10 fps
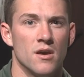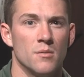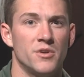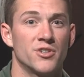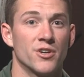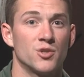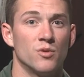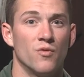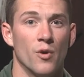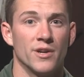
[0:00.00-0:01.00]
Be sure to
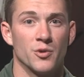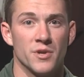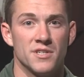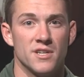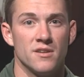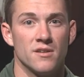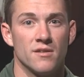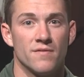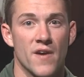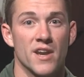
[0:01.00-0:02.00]
avoid greasy,
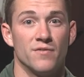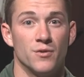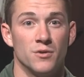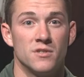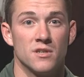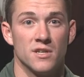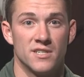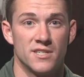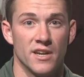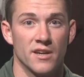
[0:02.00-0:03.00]
fatty foods,
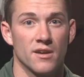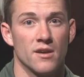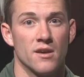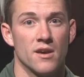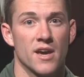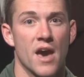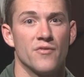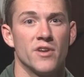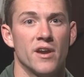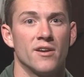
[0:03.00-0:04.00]
acidic,
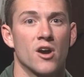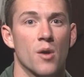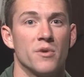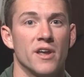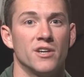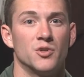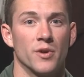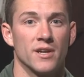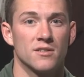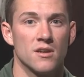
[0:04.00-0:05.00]
caffeinated and carbonated
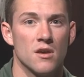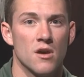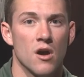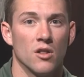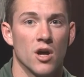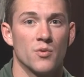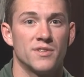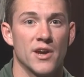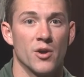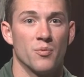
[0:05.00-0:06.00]
drinks, along with
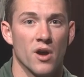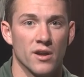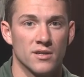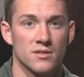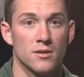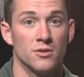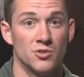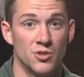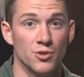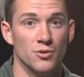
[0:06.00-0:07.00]
dairy products.
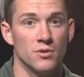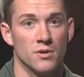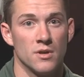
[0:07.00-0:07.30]
Do